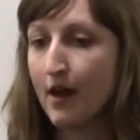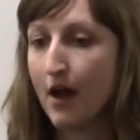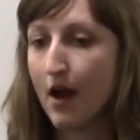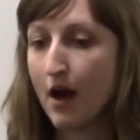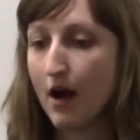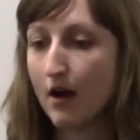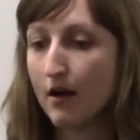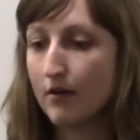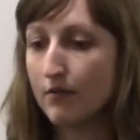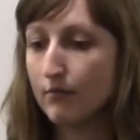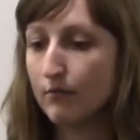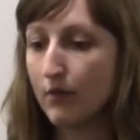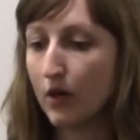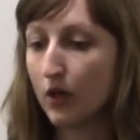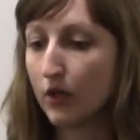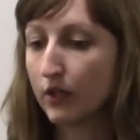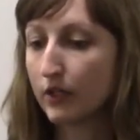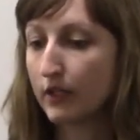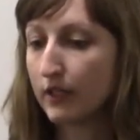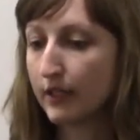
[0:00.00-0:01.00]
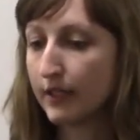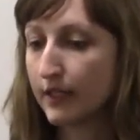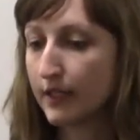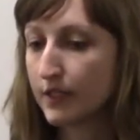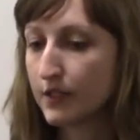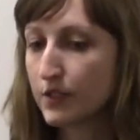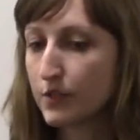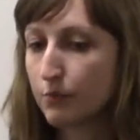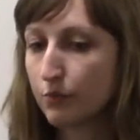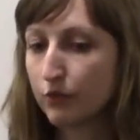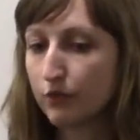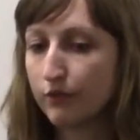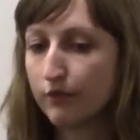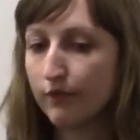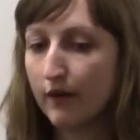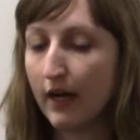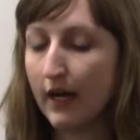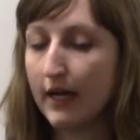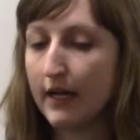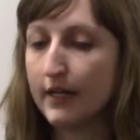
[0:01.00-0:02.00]
Our clinics
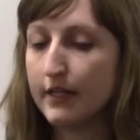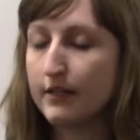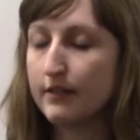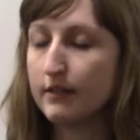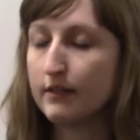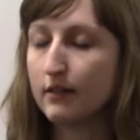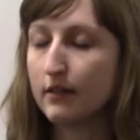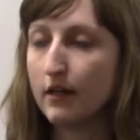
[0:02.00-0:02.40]
provide